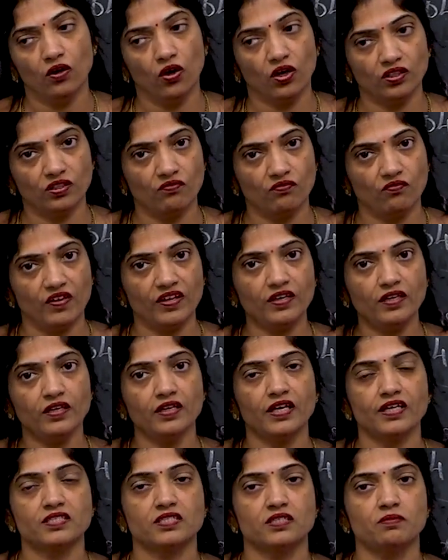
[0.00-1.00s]
on the very
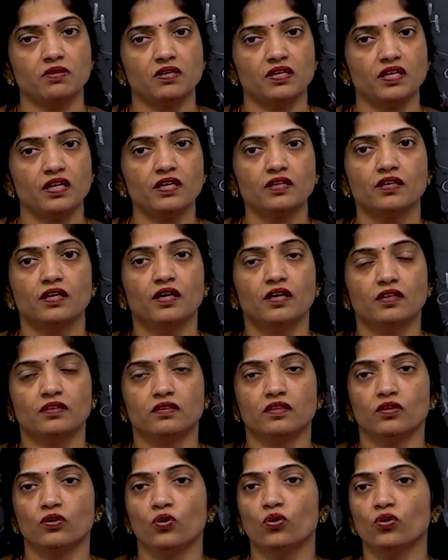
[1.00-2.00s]
next minute
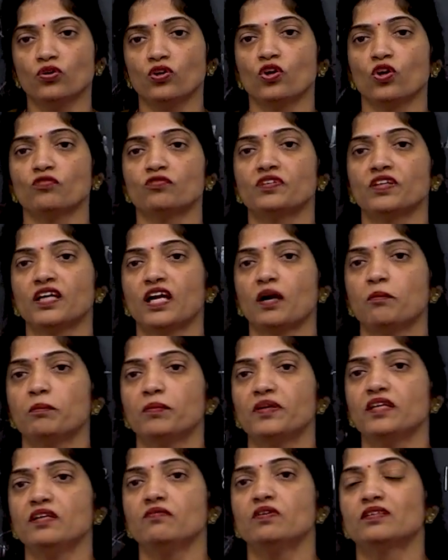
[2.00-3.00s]
the owner of the
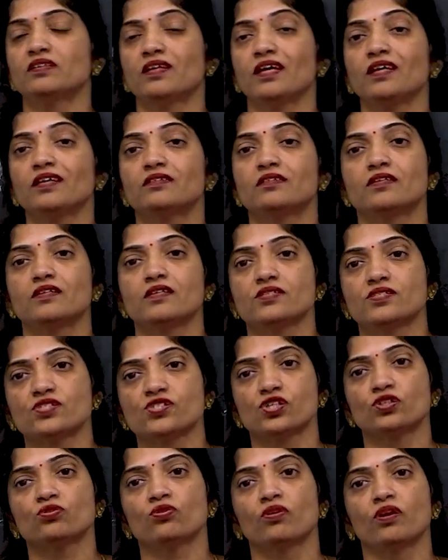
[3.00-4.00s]
company will take the
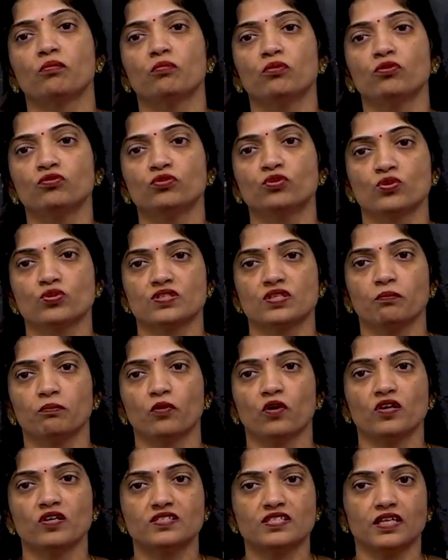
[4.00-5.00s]
decision to remove those
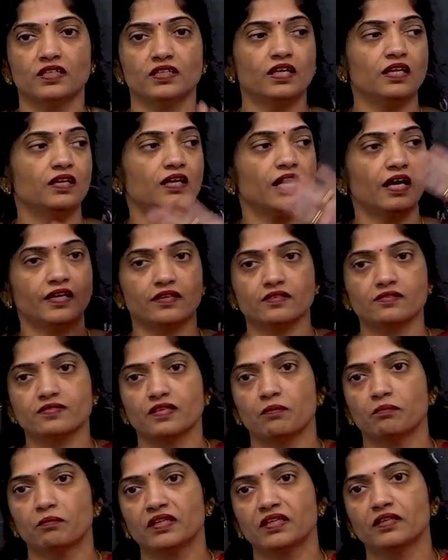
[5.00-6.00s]
employees and they'll hire
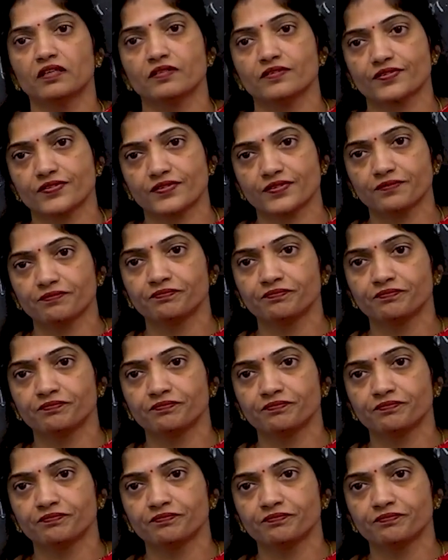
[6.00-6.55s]
somebody else.